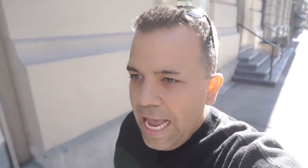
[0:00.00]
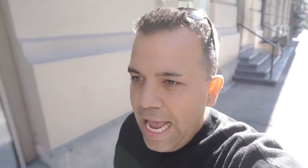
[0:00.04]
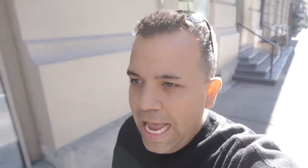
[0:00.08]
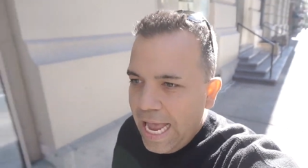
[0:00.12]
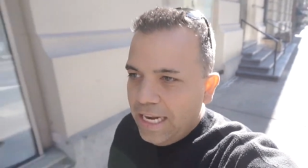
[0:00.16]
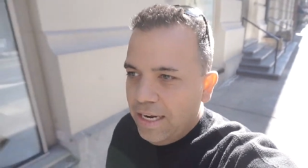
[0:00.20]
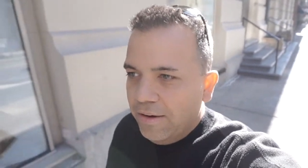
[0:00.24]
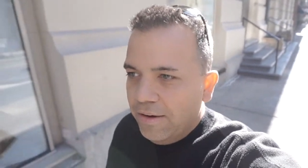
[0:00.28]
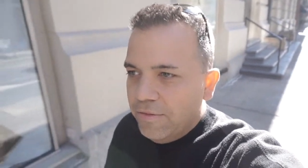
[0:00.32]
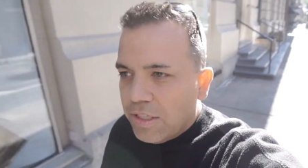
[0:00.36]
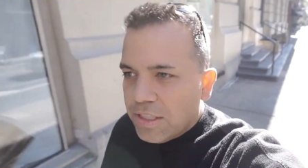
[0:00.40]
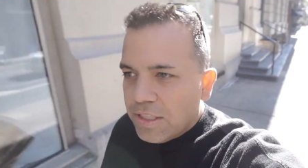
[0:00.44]

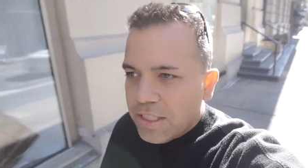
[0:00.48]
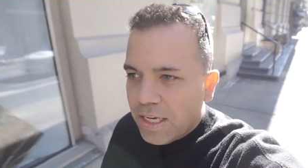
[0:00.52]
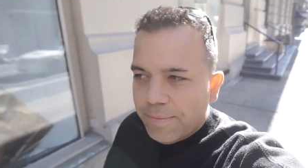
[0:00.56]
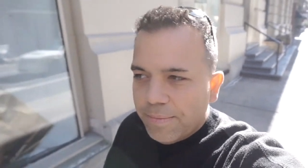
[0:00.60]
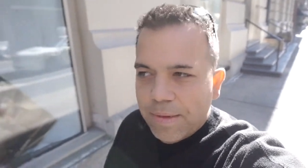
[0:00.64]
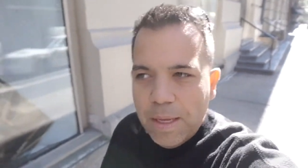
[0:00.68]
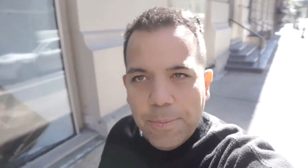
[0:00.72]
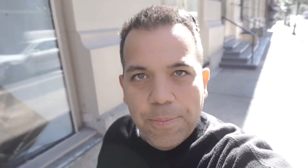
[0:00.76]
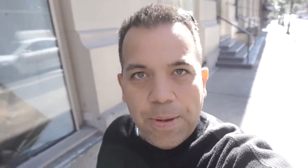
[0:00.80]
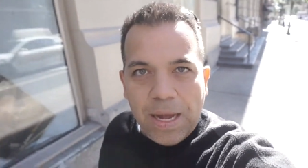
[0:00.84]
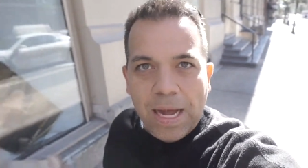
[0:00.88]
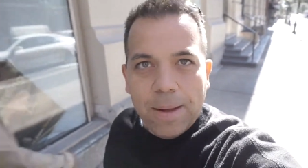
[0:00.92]
And every time
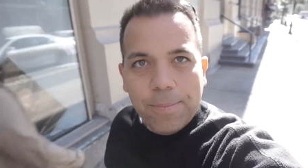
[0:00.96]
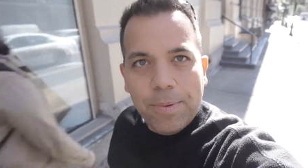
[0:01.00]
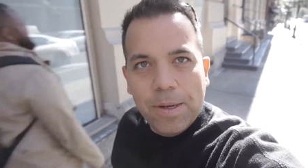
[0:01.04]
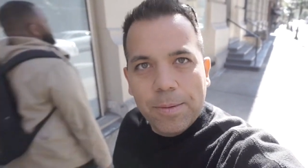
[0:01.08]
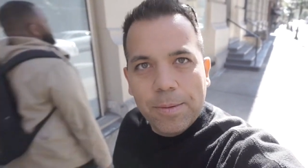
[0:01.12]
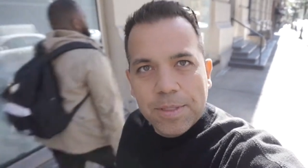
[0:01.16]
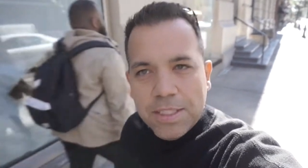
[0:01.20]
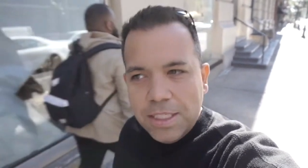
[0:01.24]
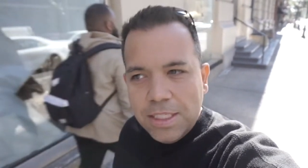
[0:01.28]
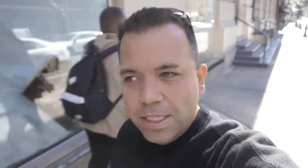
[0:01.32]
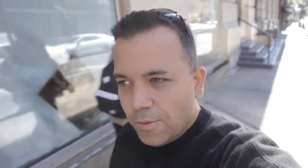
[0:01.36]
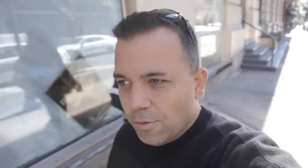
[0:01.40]
they pop up,
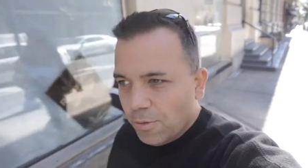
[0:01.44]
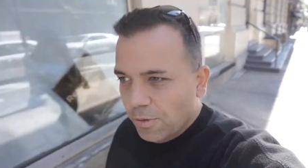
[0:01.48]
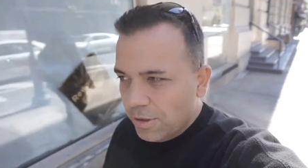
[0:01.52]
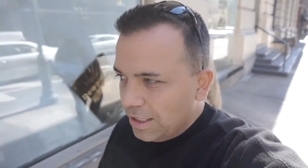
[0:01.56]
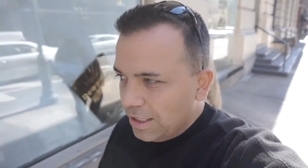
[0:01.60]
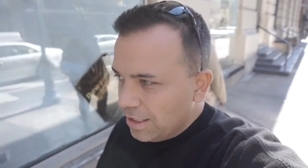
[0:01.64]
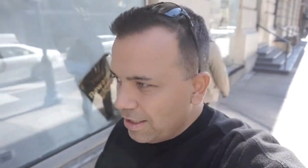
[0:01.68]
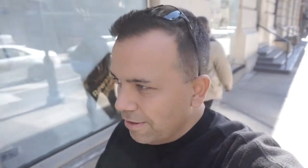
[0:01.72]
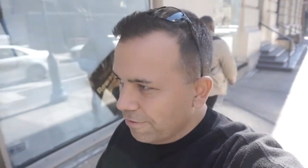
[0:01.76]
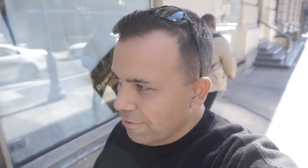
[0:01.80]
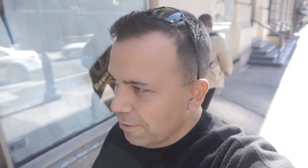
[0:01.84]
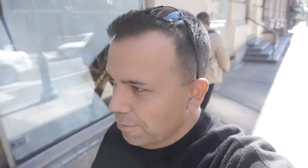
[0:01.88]
it's like we're in
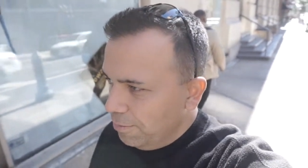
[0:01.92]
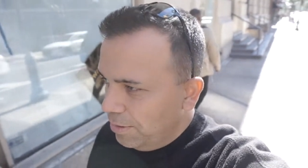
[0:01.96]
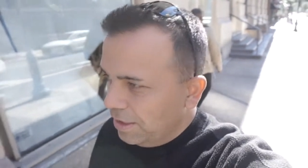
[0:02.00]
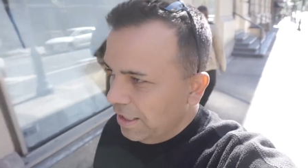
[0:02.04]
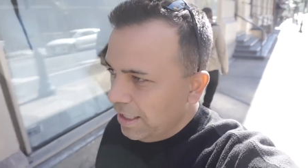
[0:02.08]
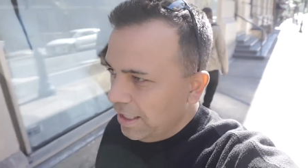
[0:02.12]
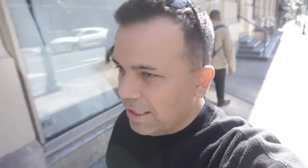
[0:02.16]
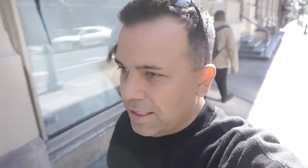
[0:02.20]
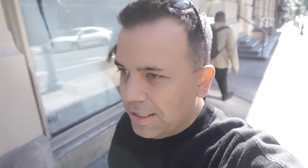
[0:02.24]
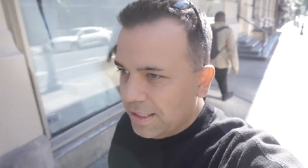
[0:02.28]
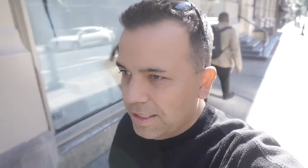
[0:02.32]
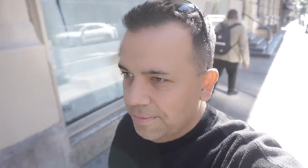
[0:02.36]
a different
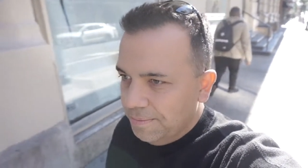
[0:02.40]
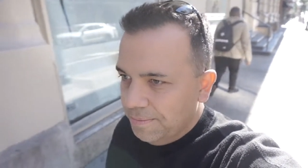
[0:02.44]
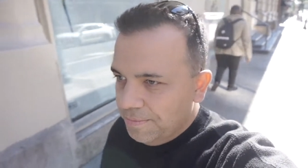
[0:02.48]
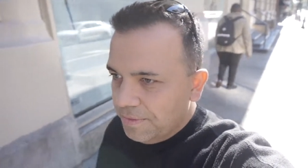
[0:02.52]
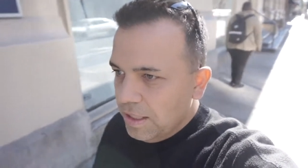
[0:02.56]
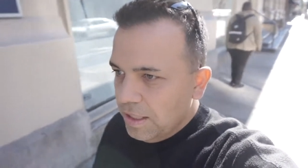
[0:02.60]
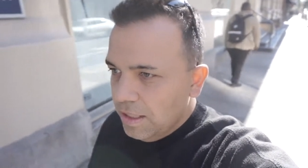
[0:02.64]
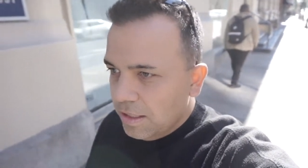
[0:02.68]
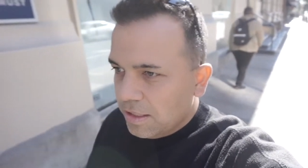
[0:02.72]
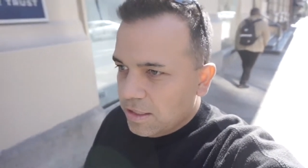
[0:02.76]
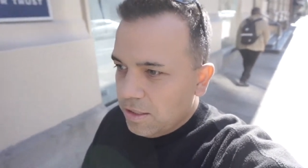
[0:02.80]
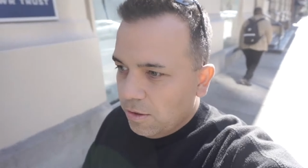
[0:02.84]
place.
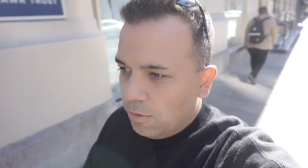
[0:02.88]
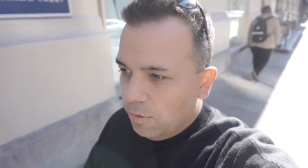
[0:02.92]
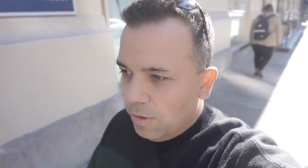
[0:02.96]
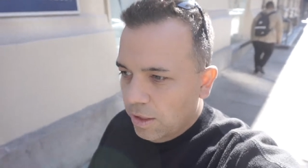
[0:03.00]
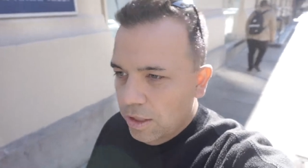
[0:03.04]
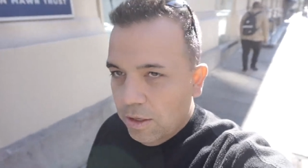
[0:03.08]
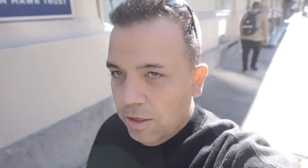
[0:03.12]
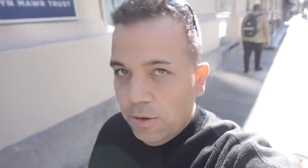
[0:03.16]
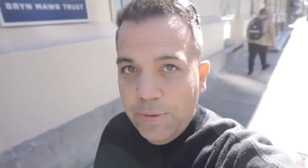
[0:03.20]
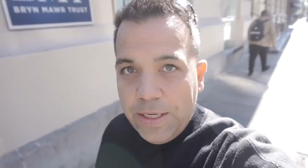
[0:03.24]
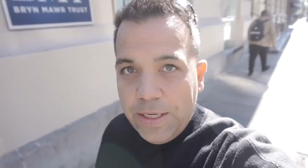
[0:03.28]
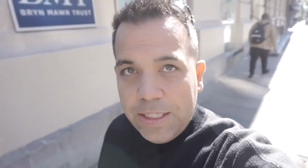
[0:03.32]
So
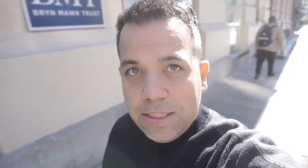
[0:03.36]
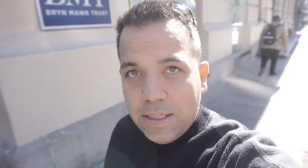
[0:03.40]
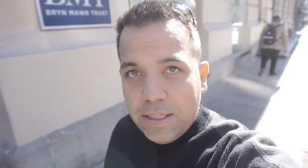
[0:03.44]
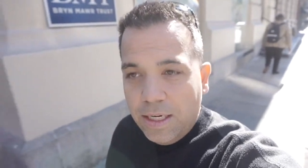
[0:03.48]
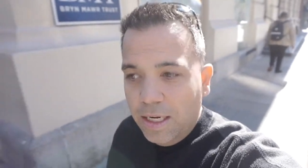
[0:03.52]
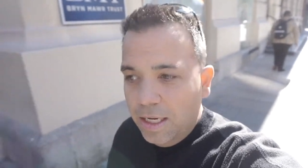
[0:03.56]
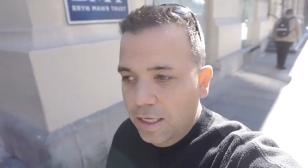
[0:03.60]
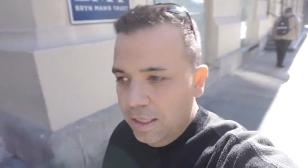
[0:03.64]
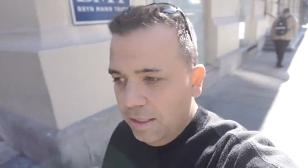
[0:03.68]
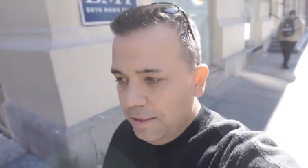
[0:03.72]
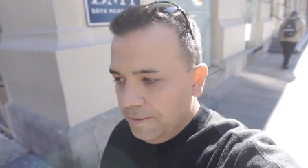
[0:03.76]
where are we today?